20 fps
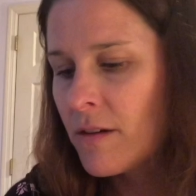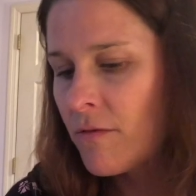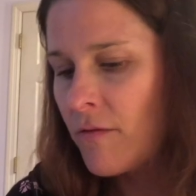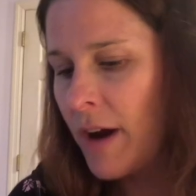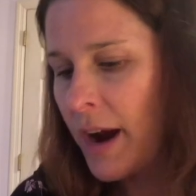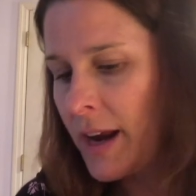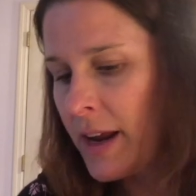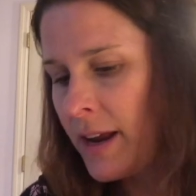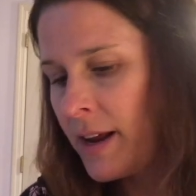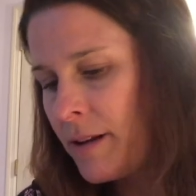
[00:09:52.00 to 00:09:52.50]

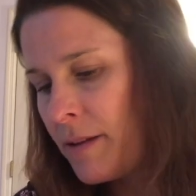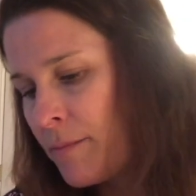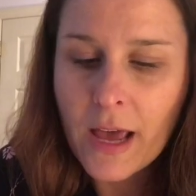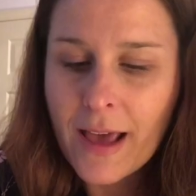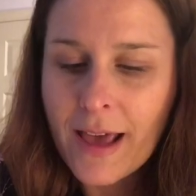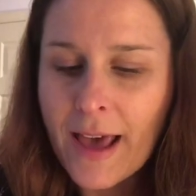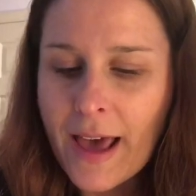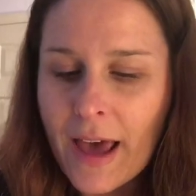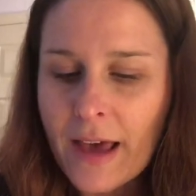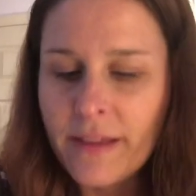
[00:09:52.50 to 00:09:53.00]
write it.
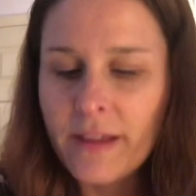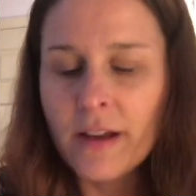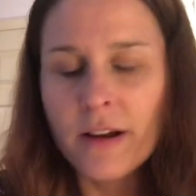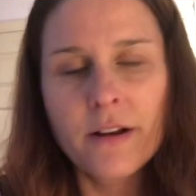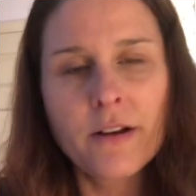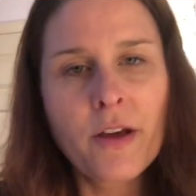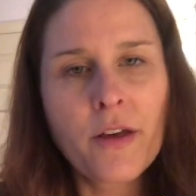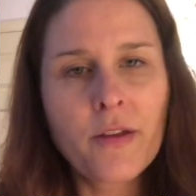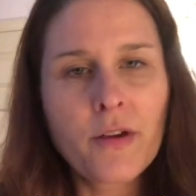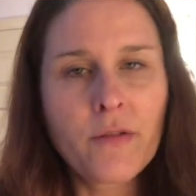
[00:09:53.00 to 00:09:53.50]
And then
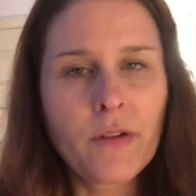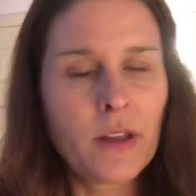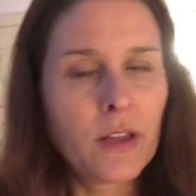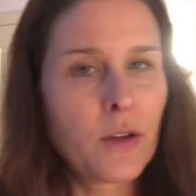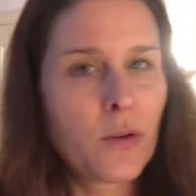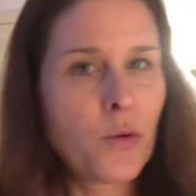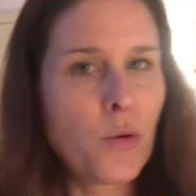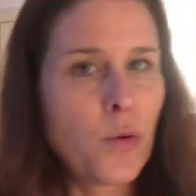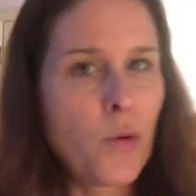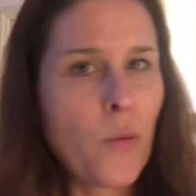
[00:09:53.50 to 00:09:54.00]
another really
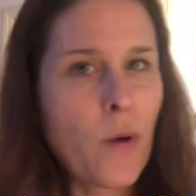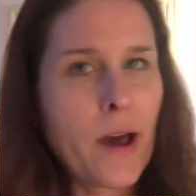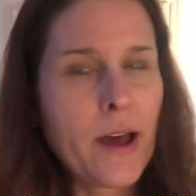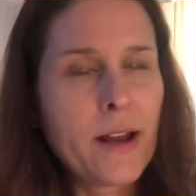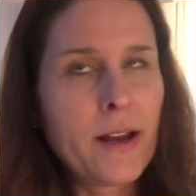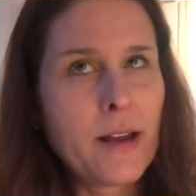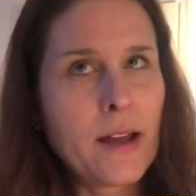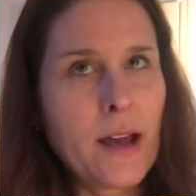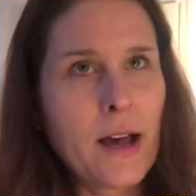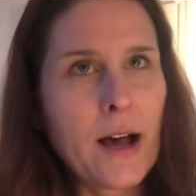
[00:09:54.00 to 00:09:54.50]
cool
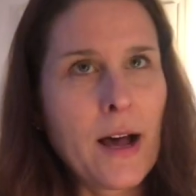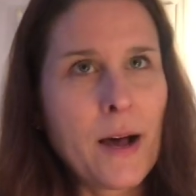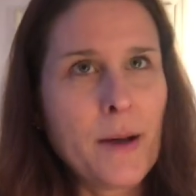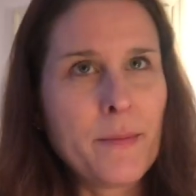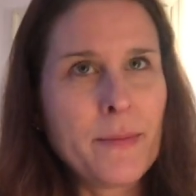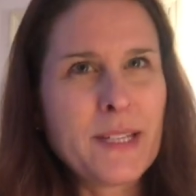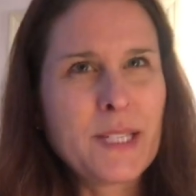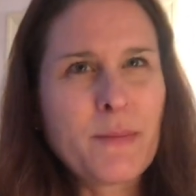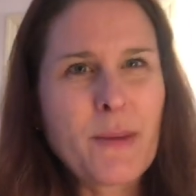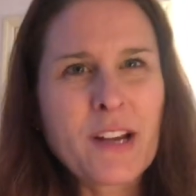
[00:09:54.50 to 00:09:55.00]
one,
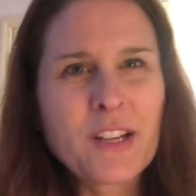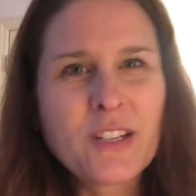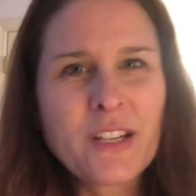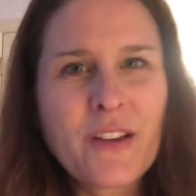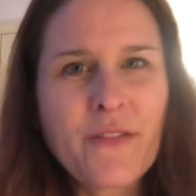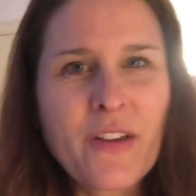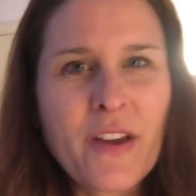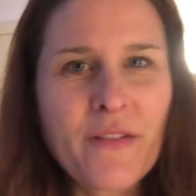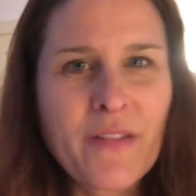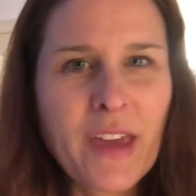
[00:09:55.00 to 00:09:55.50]
especially
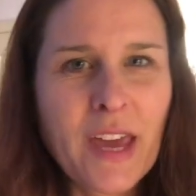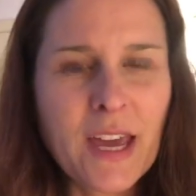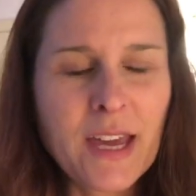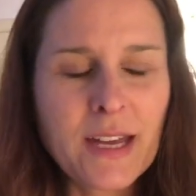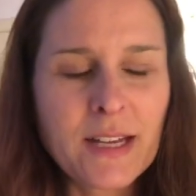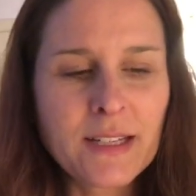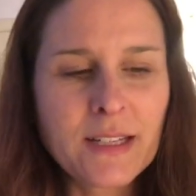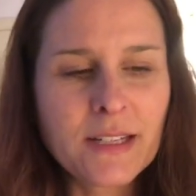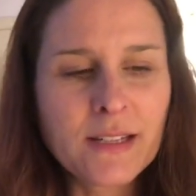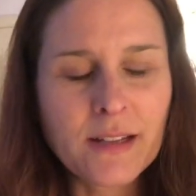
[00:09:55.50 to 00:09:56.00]
if you have
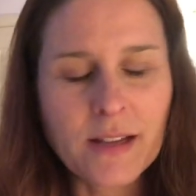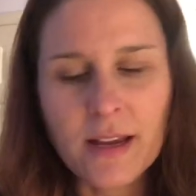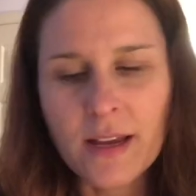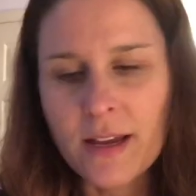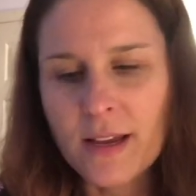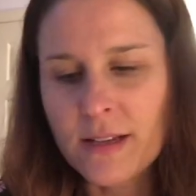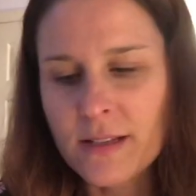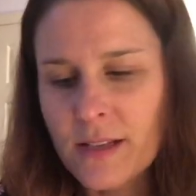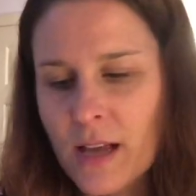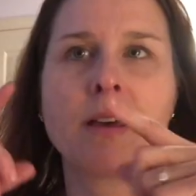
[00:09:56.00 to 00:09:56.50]
kids,
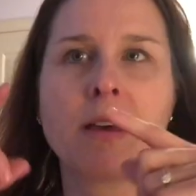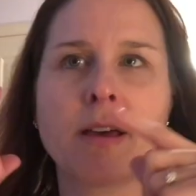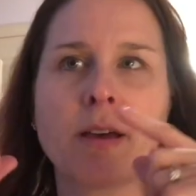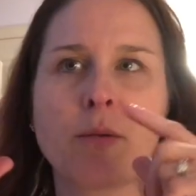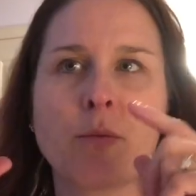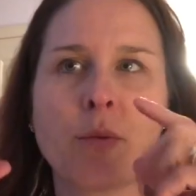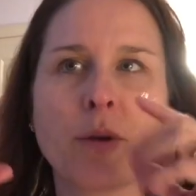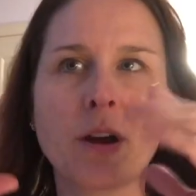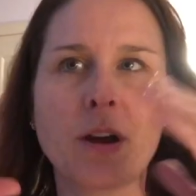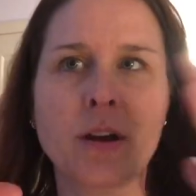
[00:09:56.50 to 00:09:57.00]
is
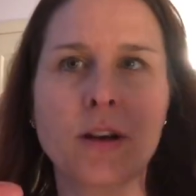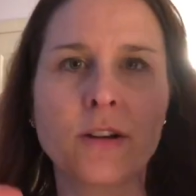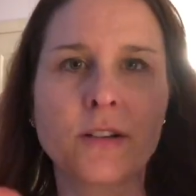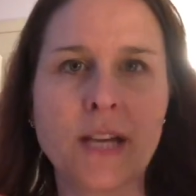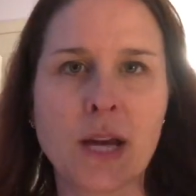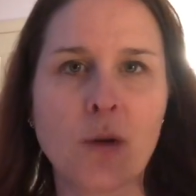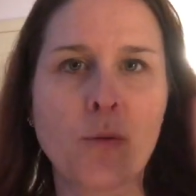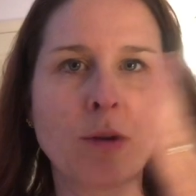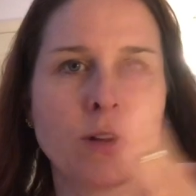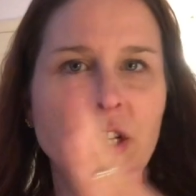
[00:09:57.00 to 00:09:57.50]
where you
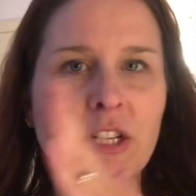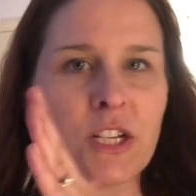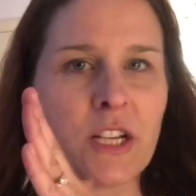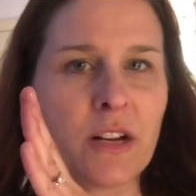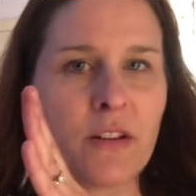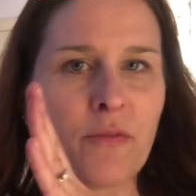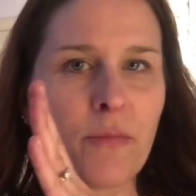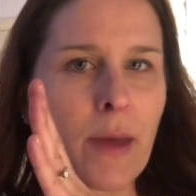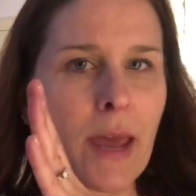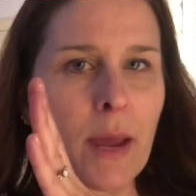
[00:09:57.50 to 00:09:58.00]
take one
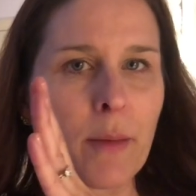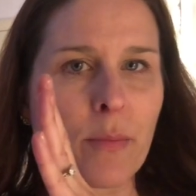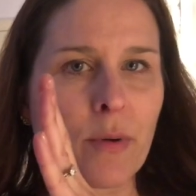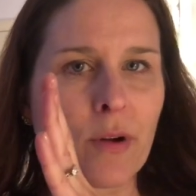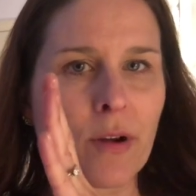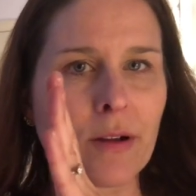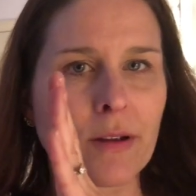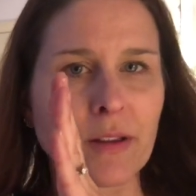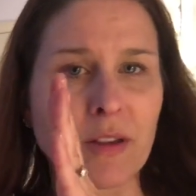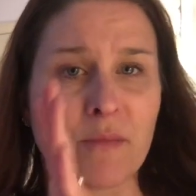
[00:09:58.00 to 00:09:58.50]
sheet of
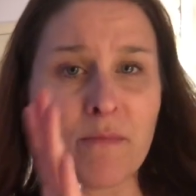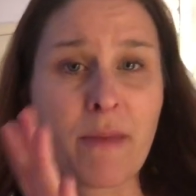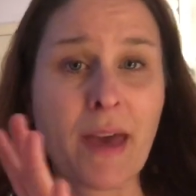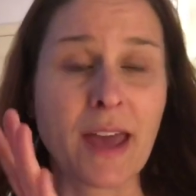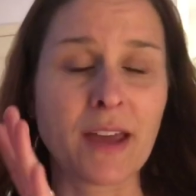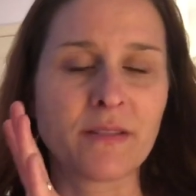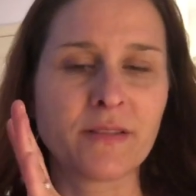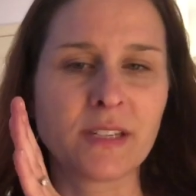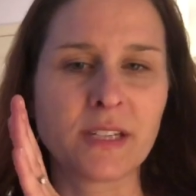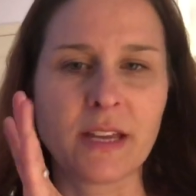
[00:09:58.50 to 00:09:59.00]
paper, you
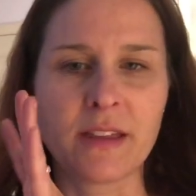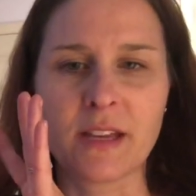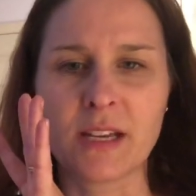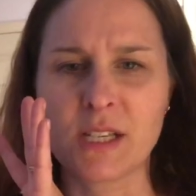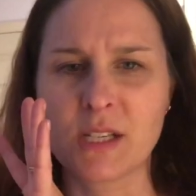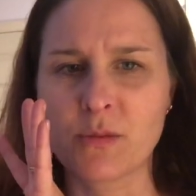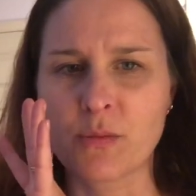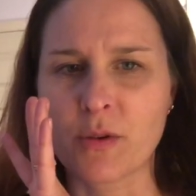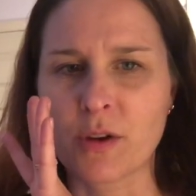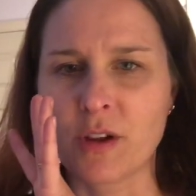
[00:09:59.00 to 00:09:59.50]
may have seen
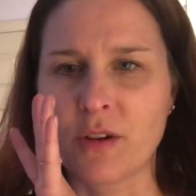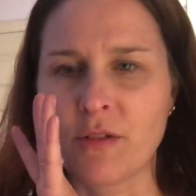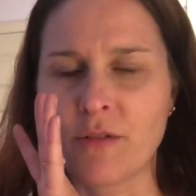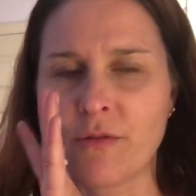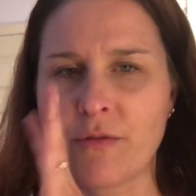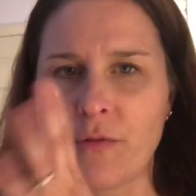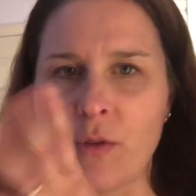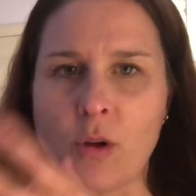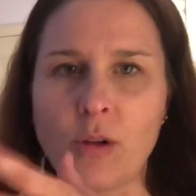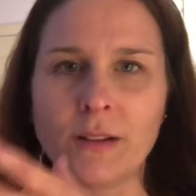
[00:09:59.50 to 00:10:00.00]
this, where you
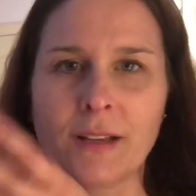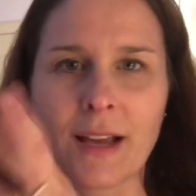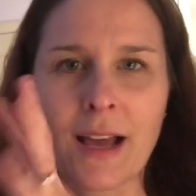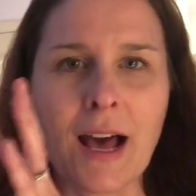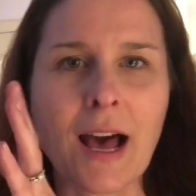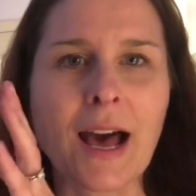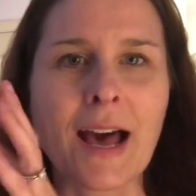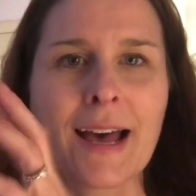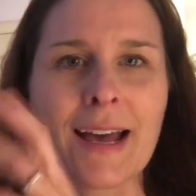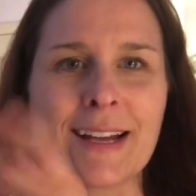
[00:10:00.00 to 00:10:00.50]
fold and
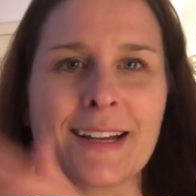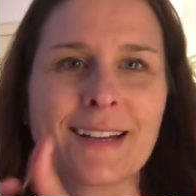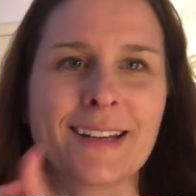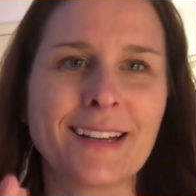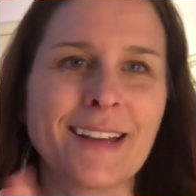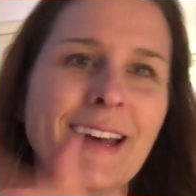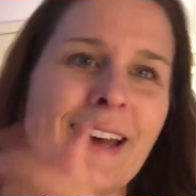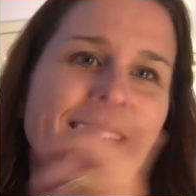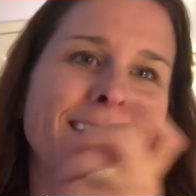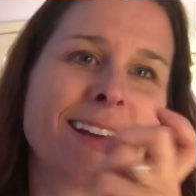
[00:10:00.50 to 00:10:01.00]
cut
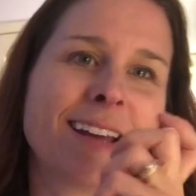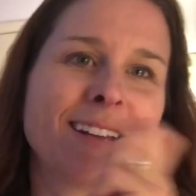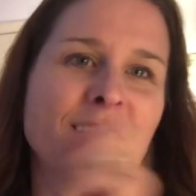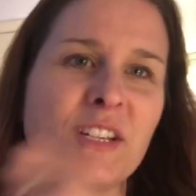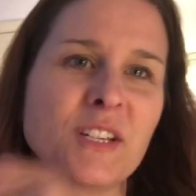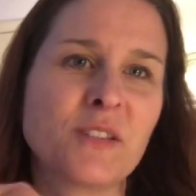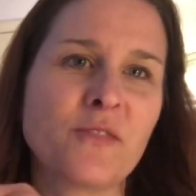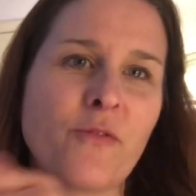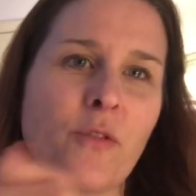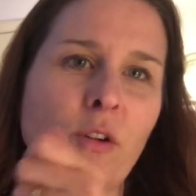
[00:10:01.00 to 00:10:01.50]
it and
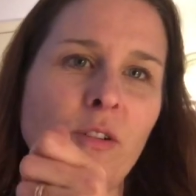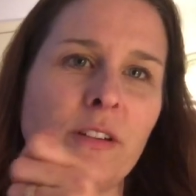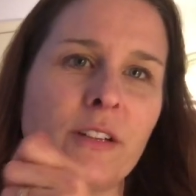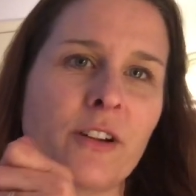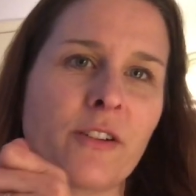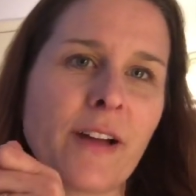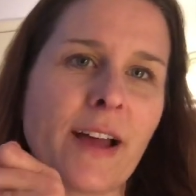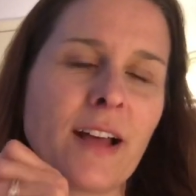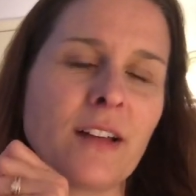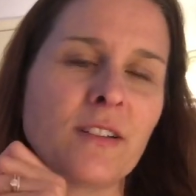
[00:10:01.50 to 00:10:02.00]
just fold it
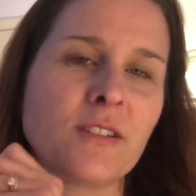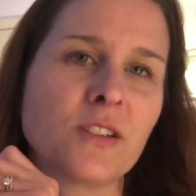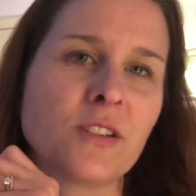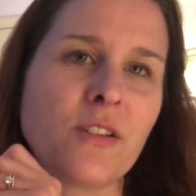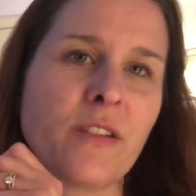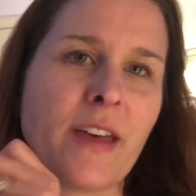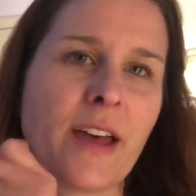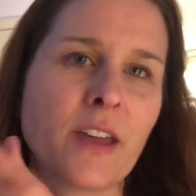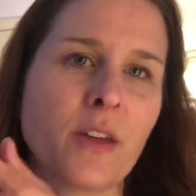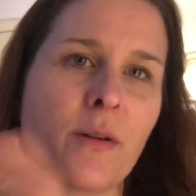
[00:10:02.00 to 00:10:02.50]
around so
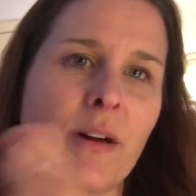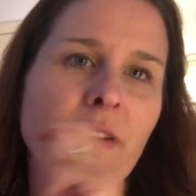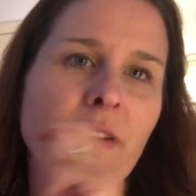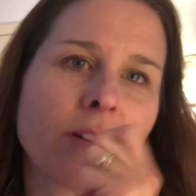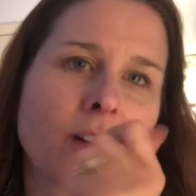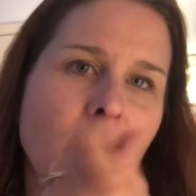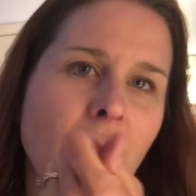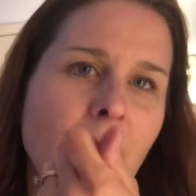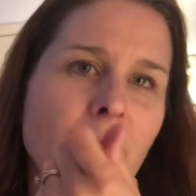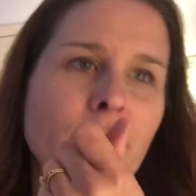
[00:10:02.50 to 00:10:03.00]
that you a
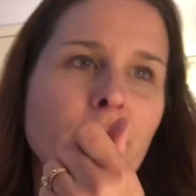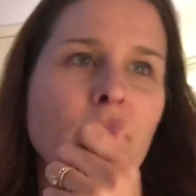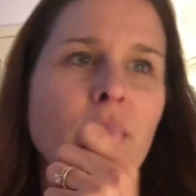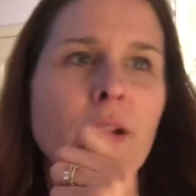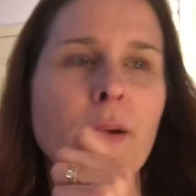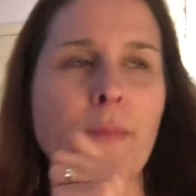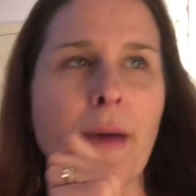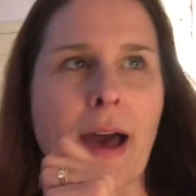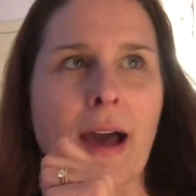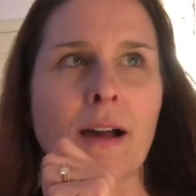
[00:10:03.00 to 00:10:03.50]
cover,
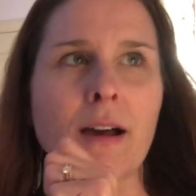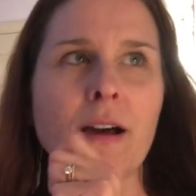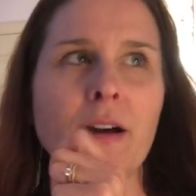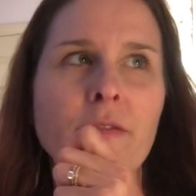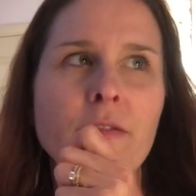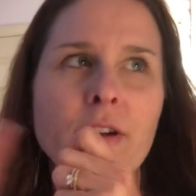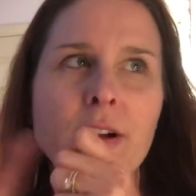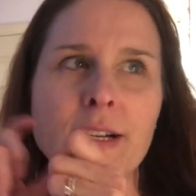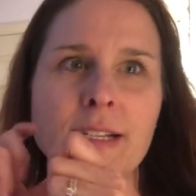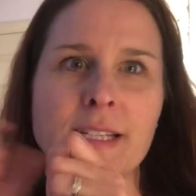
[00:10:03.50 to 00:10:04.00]
a back
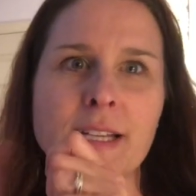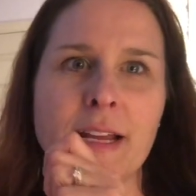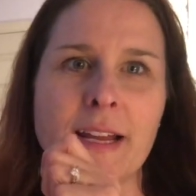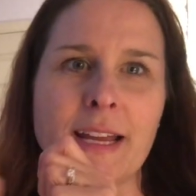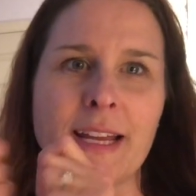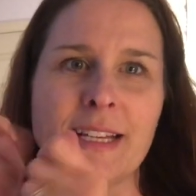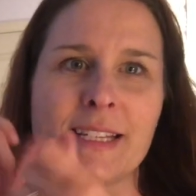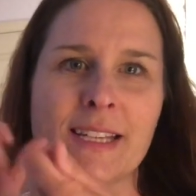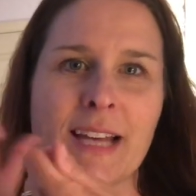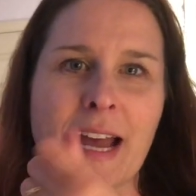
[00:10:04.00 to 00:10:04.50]
cover, and some
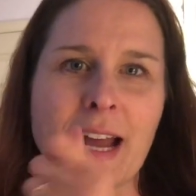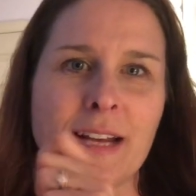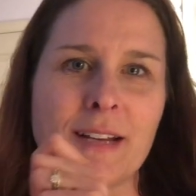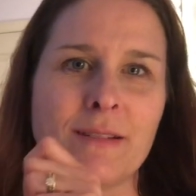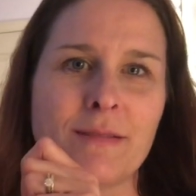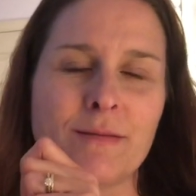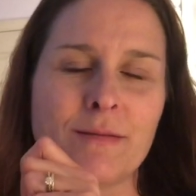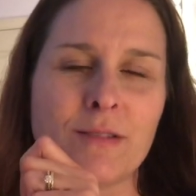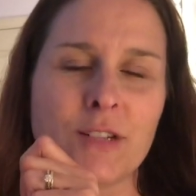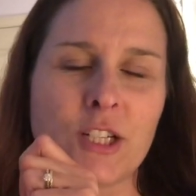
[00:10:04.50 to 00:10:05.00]
inside
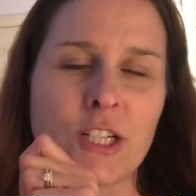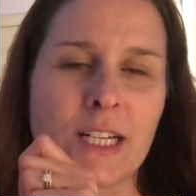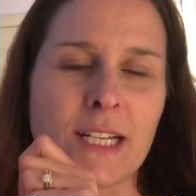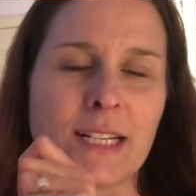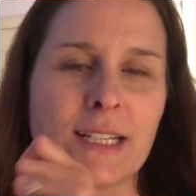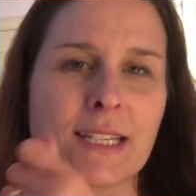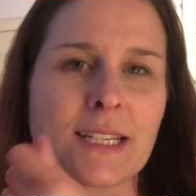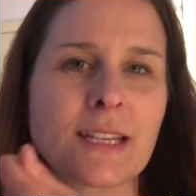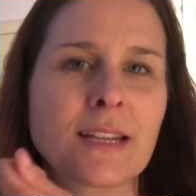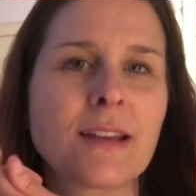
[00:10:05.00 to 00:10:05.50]

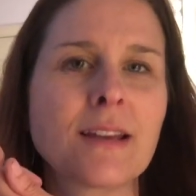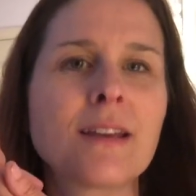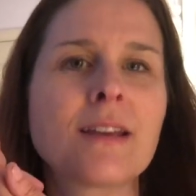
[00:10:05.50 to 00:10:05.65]
sheets.